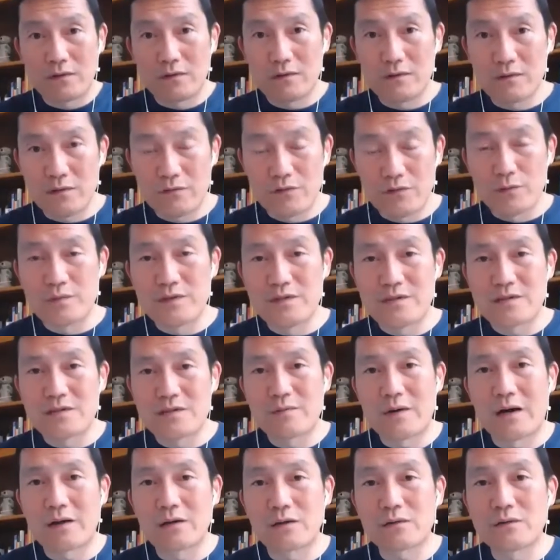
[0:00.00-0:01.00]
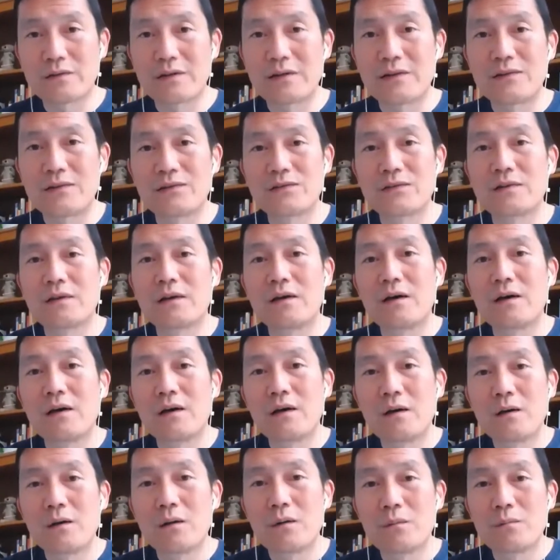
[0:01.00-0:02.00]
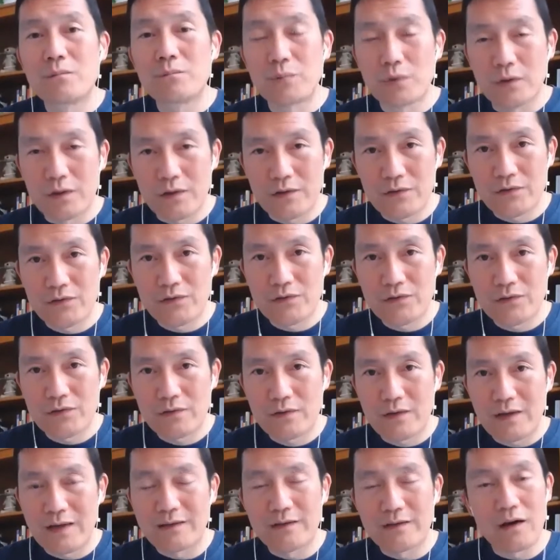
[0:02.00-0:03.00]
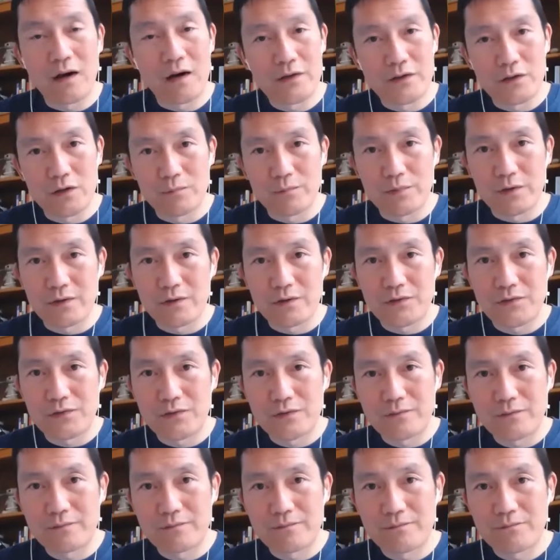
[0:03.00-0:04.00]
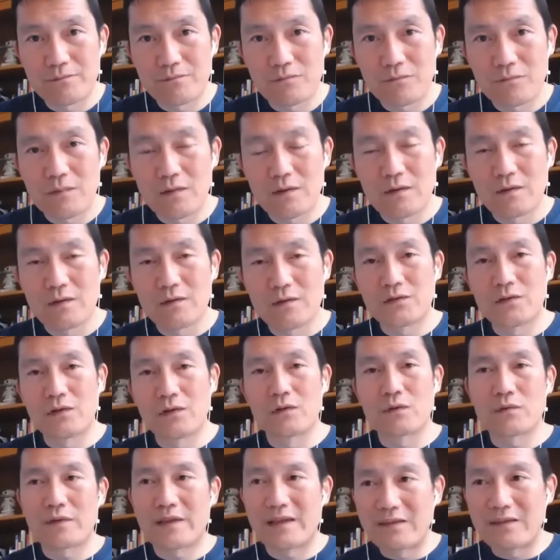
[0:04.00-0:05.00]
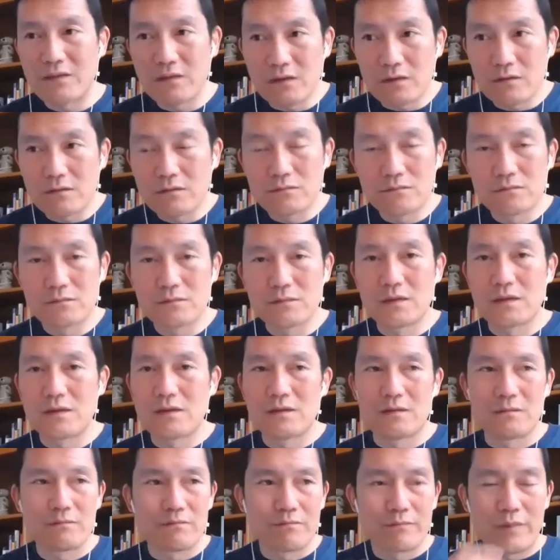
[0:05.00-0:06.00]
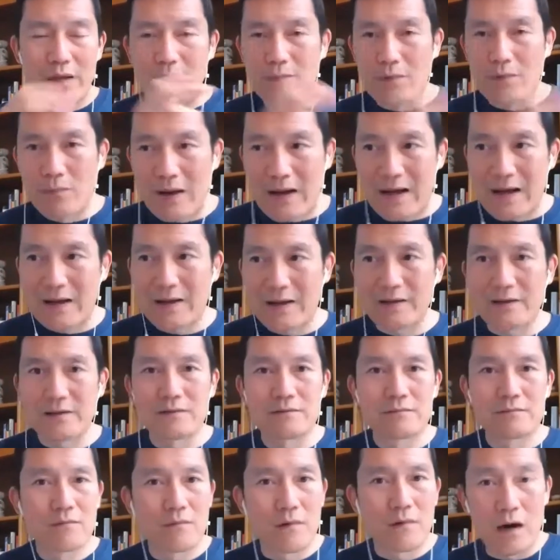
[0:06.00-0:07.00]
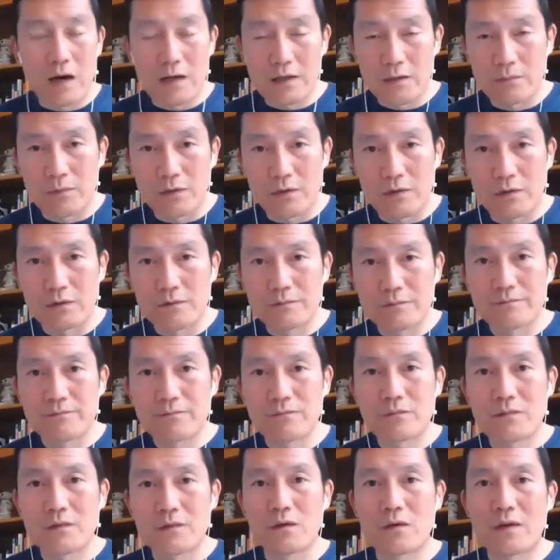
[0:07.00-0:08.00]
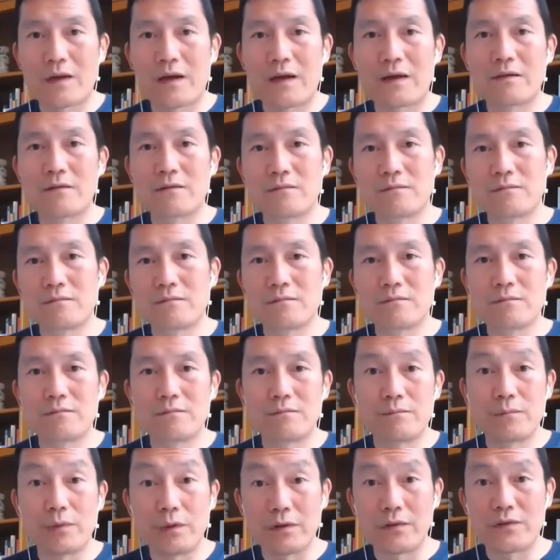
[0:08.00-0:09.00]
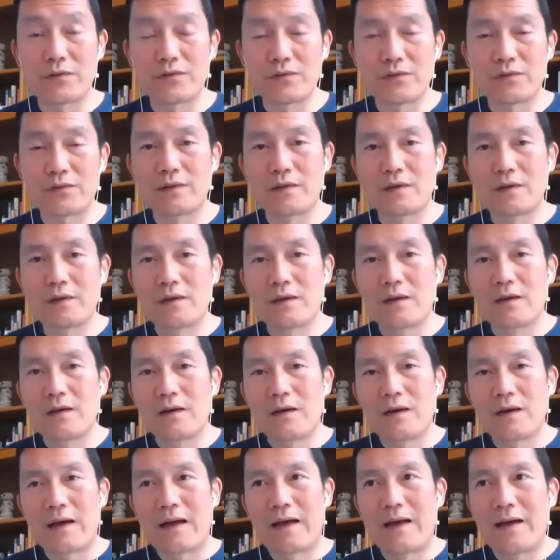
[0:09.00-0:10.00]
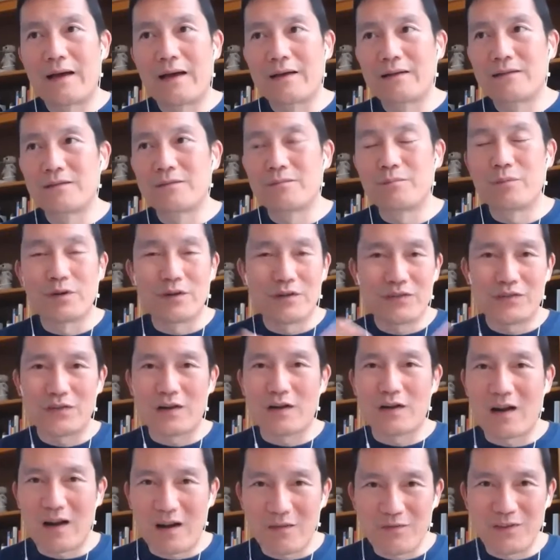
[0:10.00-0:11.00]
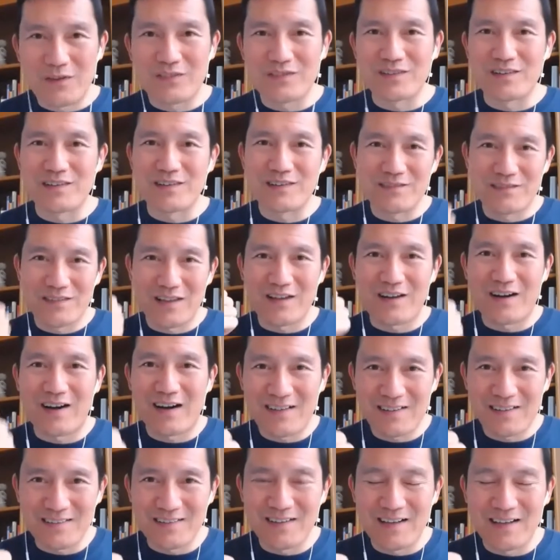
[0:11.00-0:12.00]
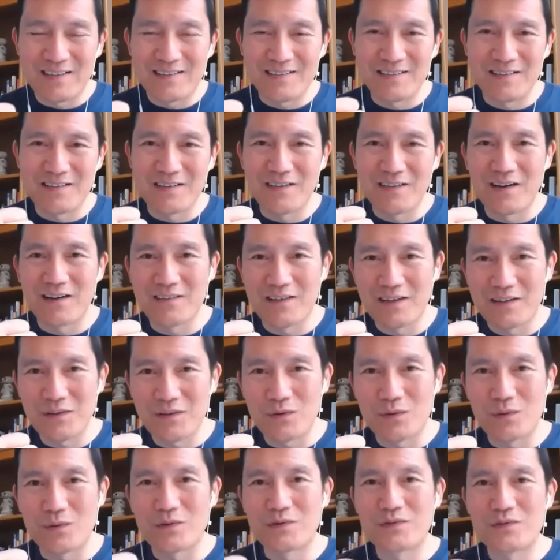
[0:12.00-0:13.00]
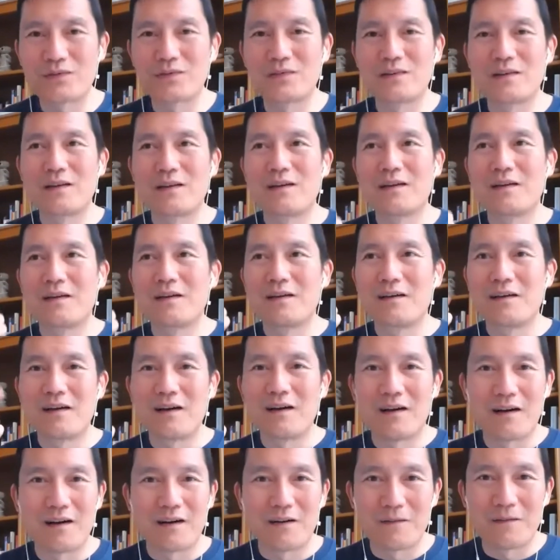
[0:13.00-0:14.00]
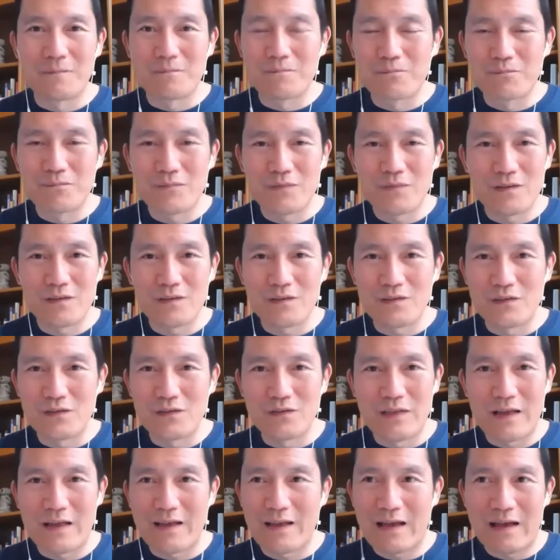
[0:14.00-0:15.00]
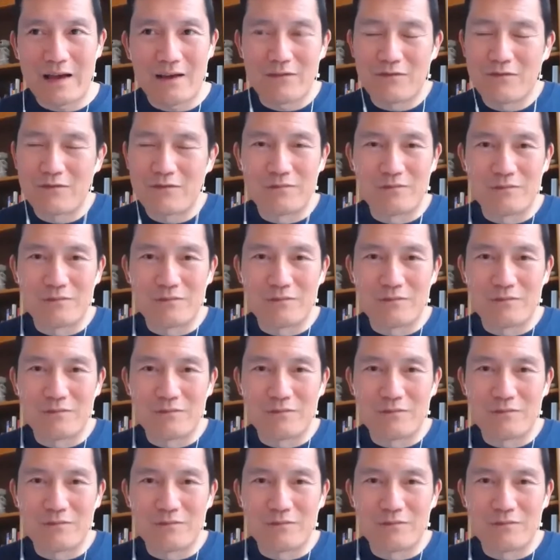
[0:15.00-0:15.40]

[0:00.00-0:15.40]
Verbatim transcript: if your business model is books and audiobooks so Kindle, paperback, Audible, okay, books. And books are obviously, they cost less than an online course. Um, they have